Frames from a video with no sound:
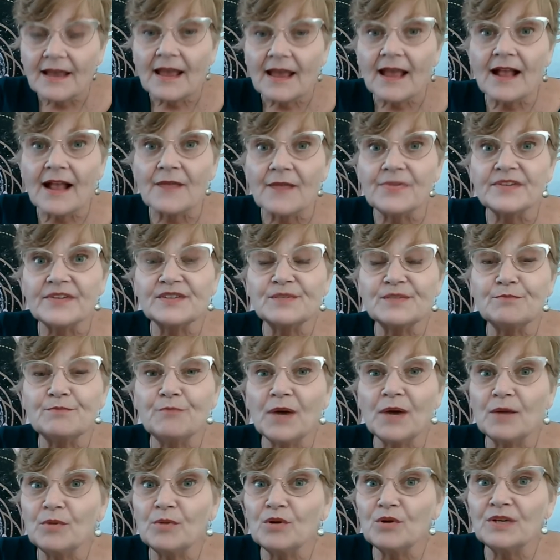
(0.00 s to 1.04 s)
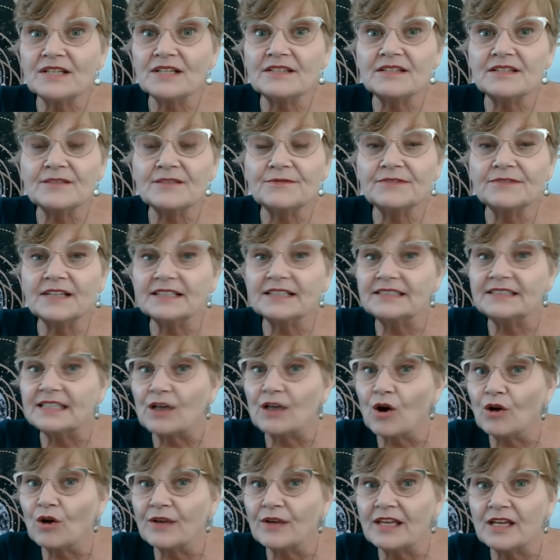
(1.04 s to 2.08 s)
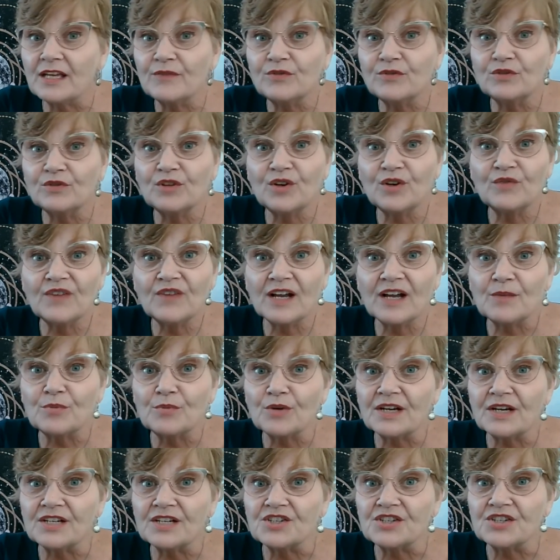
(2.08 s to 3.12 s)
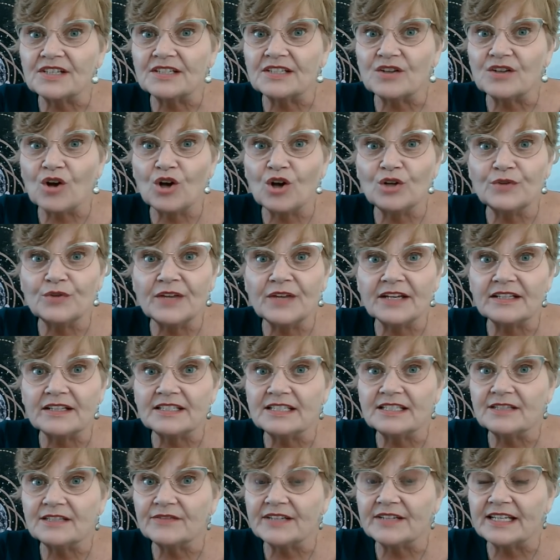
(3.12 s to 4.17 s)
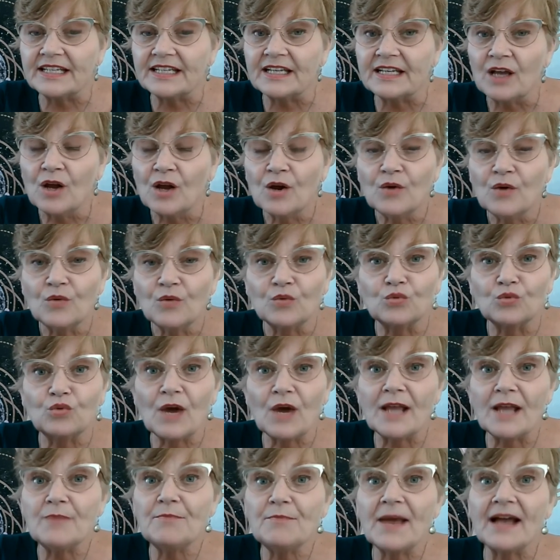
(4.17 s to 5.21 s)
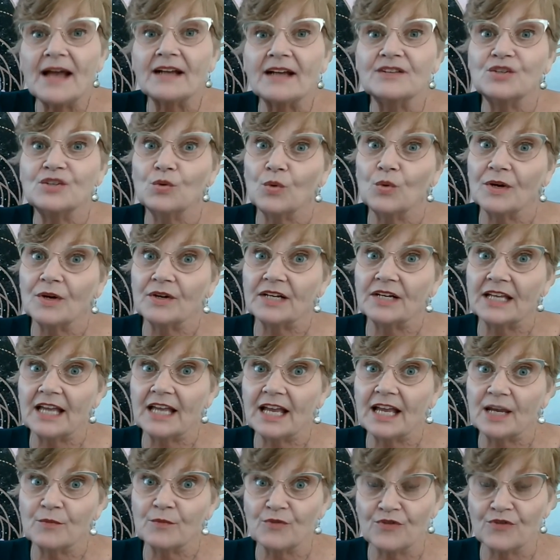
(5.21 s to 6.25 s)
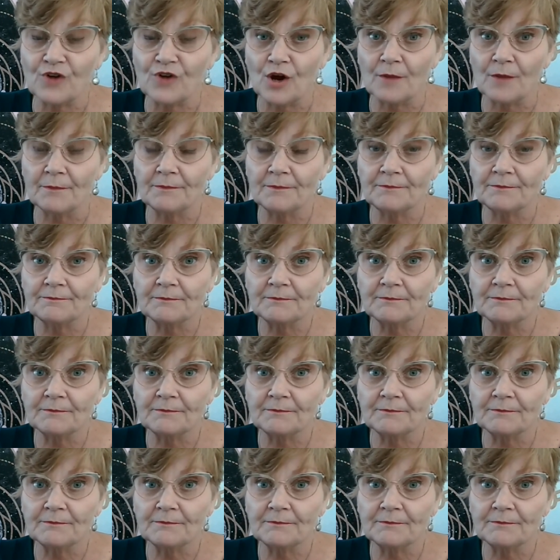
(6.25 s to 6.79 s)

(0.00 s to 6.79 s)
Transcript: And this bubble is deflecting all evil, low vibration, all negativity, right back to where it came from.